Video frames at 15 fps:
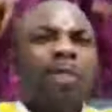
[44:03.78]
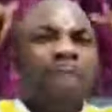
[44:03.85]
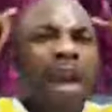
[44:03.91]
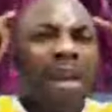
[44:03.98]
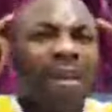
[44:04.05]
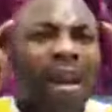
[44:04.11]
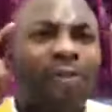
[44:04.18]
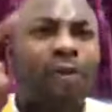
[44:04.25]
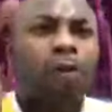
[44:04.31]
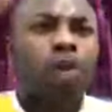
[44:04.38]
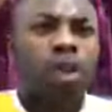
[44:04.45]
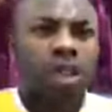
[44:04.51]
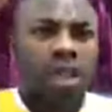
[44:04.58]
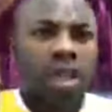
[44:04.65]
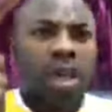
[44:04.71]
my
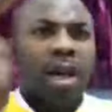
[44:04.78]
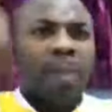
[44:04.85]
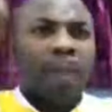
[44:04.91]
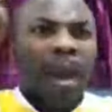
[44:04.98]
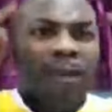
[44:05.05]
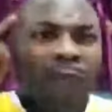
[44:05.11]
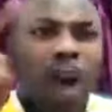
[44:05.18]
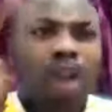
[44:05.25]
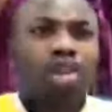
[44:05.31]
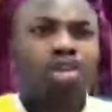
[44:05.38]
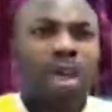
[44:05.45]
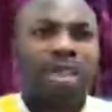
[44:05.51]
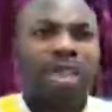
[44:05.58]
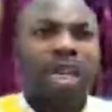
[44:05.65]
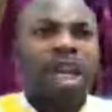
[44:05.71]
refuge, my
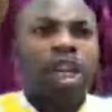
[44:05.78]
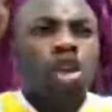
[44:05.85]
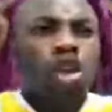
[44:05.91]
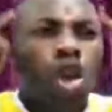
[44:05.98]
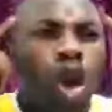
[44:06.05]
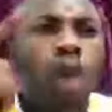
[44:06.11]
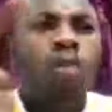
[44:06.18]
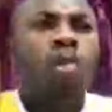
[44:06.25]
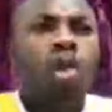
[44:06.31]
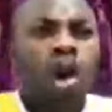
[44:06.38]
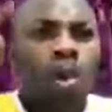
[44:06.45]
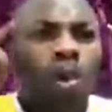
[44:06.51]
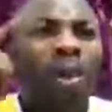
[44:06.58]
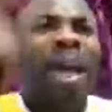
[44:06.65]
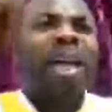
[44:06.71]
fortress, in
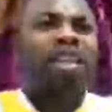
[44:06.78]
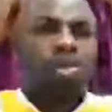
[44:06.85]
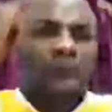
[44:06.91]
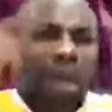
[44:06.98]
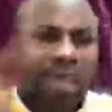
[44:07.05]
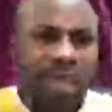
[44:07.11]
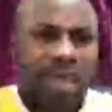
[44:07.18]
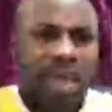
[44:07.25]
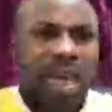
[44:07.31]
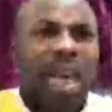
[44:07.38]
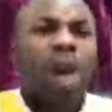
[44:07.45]
whom will I trust?